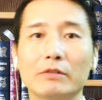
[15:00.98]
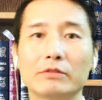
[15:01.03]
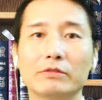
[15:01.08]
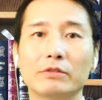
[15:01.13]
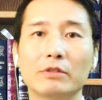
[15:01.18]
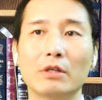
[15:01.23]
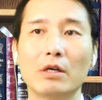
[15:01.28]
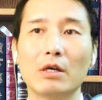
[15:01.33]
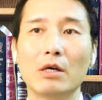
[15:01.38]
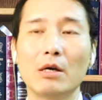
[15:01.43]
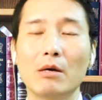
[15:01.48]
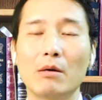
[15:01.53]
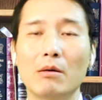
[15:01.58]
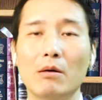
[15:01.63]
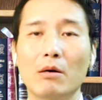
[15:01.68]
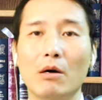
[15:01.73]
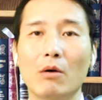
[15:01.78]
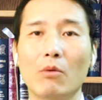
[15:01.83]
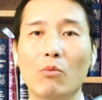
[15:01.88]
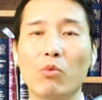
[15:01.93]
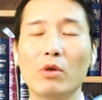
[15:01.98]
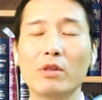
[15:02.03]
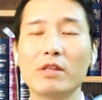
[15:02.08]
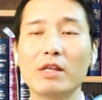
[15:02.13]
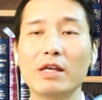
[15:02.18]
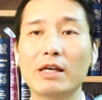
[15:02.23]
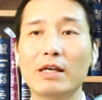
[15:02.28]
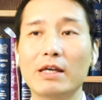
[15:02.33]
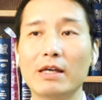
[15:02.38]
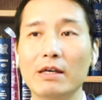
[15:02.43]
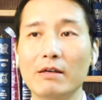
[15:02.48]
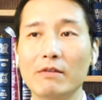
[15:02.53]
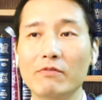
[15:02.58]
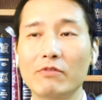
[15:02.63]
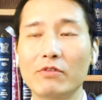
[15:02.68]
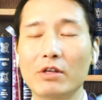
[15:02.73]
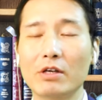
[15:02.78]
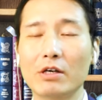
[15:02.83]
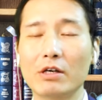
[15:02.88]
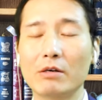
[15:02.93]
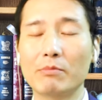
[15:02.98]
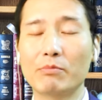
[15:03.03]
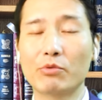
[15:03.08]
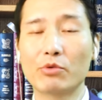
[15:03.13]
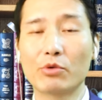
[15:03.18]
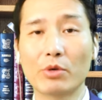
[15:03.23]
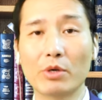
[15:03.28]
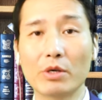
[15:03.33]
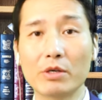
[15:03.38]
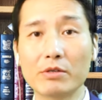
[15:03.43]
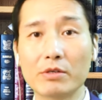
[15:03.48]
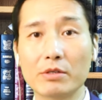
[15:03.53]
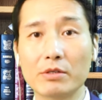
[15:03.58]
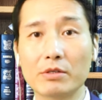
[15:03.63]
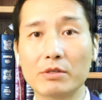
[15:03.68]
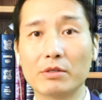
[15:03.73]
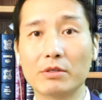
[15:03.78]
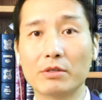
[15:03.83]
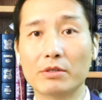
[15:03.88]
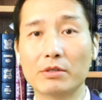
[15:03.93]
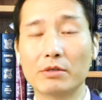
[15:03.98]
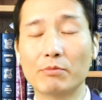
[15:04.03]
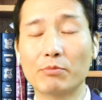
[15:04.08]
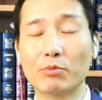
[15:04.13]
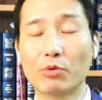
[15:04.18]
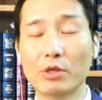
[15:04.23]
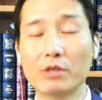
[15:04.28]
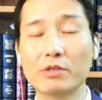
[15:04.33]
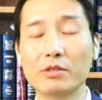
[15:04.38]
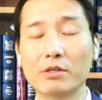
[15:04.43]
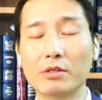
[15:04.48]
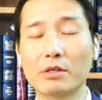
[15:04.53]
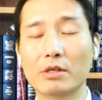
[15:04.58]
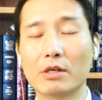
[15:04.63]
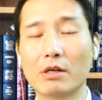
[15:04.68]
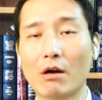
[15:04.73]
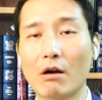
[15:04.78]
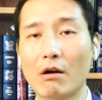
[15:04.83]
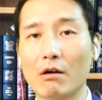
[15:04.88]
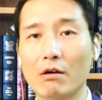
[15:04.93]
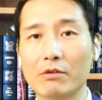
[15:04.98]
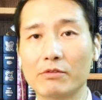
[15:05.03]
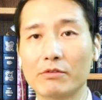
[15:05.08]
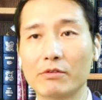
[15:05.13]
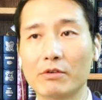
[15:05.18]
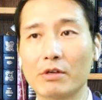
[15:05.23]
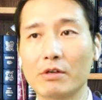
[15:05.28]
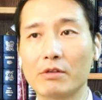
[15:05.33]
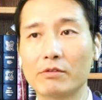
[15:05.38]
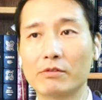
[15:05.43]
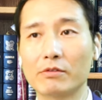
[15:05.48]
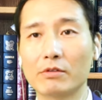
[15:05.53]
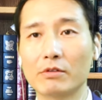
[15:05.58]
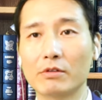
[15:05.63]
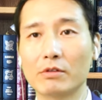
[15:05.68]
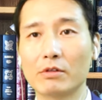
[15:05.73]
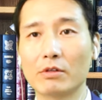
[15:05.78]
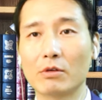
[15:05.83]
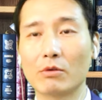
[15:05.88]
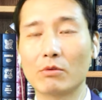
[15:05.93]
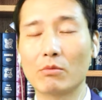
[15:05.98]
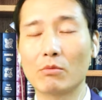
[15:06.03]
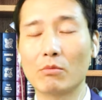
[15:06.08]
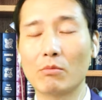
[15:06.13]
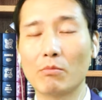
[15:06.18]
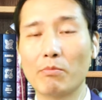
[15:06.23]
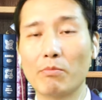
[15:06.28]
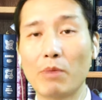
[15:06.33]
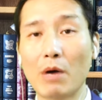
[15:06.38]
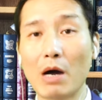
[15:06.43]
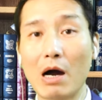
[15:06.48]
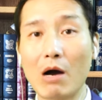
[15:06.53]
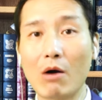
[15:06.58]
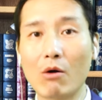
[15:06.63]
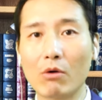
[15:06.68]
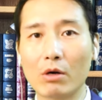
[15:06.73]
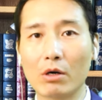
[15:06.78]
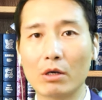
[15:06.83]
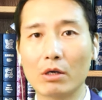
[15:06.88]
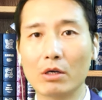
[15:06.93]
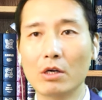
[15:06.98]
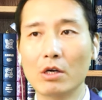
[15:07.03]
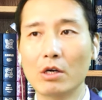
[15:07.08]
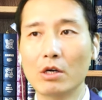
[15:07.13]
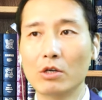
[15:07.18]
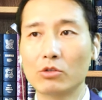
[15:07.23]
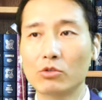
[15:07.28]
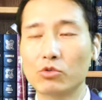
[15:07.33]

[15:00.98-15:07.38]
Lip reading: life. what they give the prison guards is the power